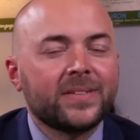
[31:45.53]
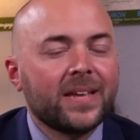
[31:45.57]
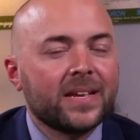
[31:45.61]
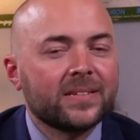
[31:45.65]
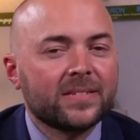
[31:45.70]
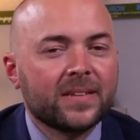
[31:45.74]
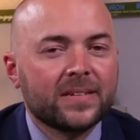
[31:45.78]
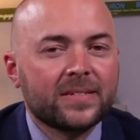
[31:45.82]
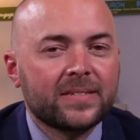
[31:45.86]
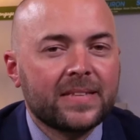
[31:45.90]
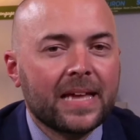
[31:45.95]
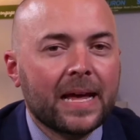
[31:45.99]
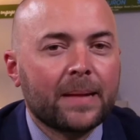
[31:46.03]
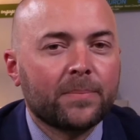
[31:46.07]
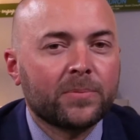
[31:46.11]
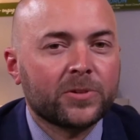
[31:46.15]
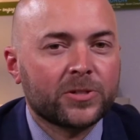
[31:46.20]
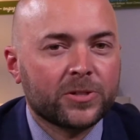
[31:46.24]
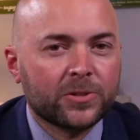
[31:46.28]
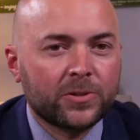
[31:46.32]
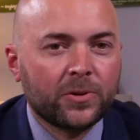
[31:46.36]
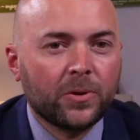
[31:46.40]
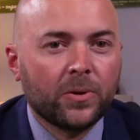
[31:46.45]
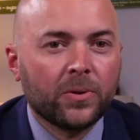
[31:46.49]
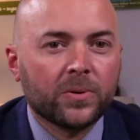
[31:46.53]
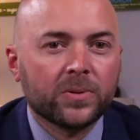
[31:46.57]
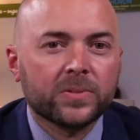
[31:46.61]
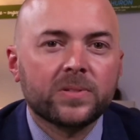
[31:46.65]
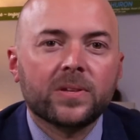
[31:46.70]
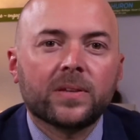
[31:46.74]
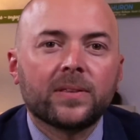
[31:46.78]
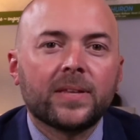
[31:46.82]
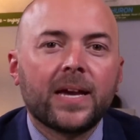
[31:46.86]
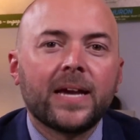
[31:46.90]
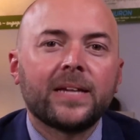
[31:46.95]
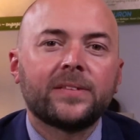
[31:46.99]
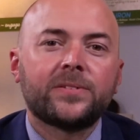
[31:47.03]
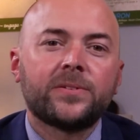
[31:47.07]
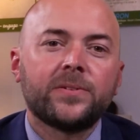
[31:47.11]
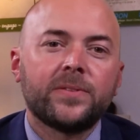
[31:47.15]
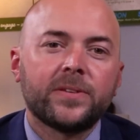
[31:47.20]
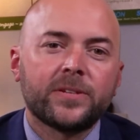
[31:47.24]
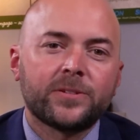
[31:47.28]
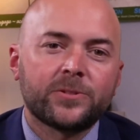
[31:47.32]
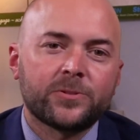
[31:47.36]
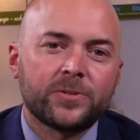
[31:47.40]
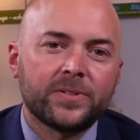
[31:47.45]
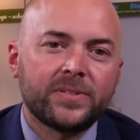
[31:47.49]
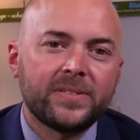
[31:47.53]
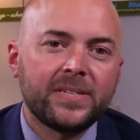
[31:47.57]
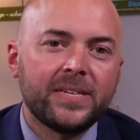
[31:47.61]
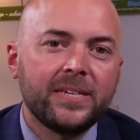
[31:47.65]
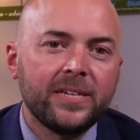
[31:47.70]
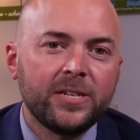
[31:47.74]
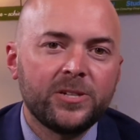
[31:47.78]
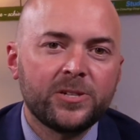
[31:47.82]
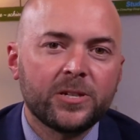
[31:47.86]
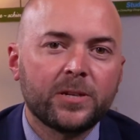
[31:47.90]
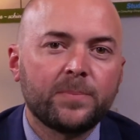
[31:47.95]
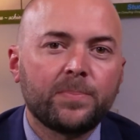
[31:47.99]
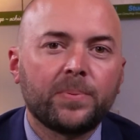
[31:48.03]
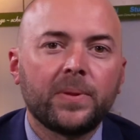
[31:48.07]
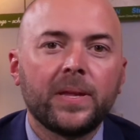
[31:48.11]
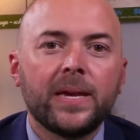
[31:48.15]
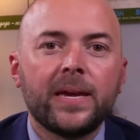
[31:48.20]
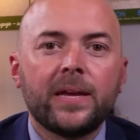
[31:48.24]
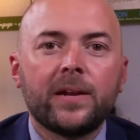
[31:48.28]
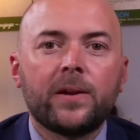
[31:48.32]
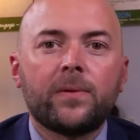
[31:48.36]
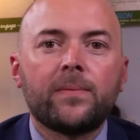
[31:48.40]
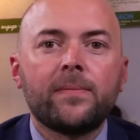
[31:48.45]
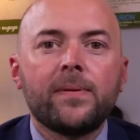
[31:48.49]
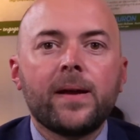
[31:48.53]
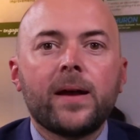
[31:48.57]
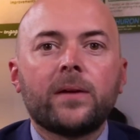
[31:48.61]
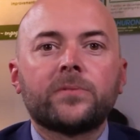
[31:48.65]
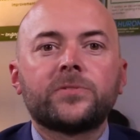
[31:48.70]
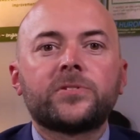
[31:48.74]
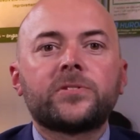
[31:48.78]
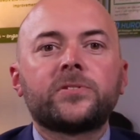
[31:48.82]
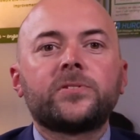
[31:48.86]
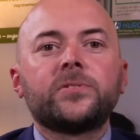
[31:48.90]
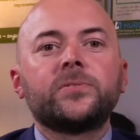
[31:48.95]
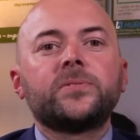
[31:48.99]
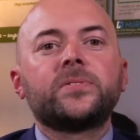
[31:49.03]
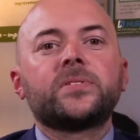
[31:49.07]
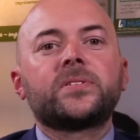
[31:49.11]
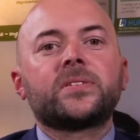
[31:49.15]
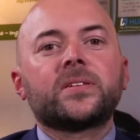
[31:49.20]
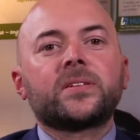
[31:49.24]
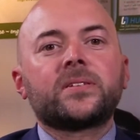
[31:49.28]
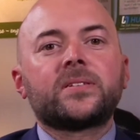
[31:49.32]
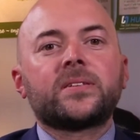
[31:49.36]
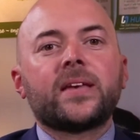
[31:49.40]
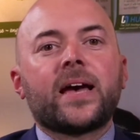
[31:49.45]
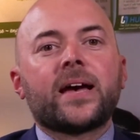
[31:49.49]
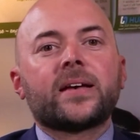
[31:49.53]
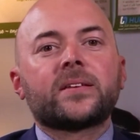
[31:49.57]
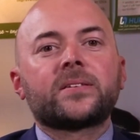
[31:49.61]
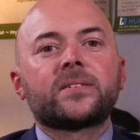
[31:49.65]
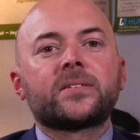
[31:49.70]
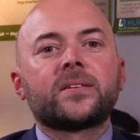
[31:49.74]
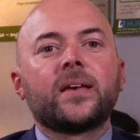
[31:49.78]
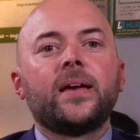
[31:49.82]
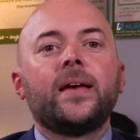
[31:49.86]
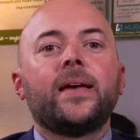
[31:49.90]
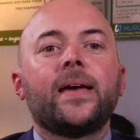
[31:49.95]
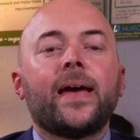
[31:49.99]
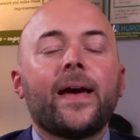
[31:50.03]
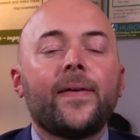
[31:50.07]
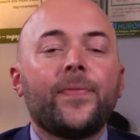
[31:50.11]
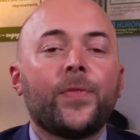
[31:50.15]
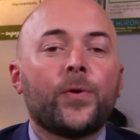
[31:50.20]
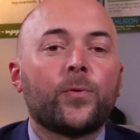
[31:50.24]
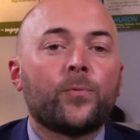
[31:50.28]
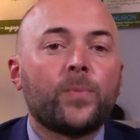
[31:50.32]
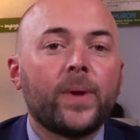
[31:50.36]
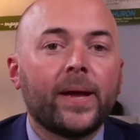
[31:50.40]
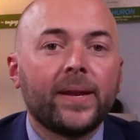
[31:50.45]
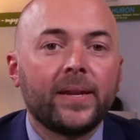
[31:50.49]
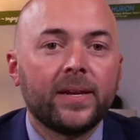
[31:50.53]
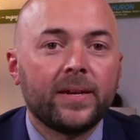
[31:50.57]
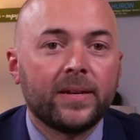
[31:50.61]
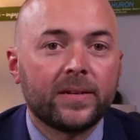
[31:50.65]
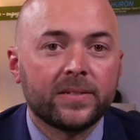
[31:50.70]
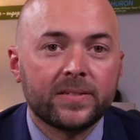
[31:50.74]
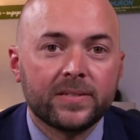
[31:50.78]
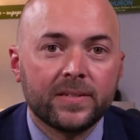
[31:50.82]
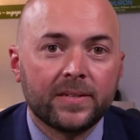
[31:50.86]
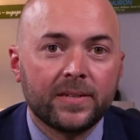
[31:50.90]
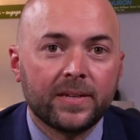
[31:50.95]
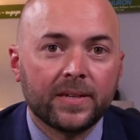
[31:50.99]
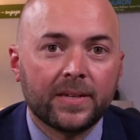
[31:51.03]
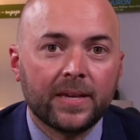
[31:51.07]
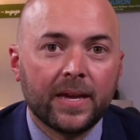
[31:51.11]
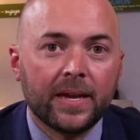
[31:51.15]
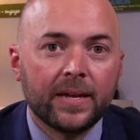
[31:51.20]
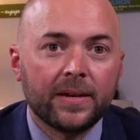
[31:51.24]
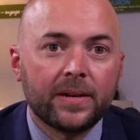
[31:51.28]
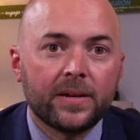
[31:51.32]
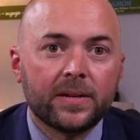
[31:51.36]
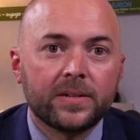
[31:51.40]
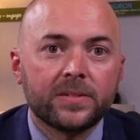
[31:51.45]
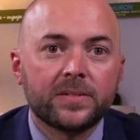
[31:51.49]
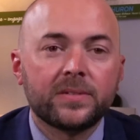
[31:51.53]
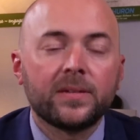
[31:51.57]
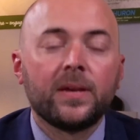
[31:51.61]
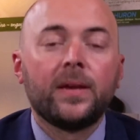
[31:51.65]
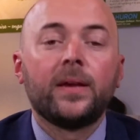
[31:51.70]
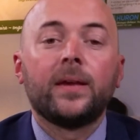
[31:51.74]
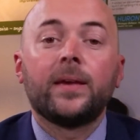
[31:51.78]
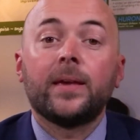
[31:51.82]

has established goals aligned to the strategic plan around student success and the readiness indicators: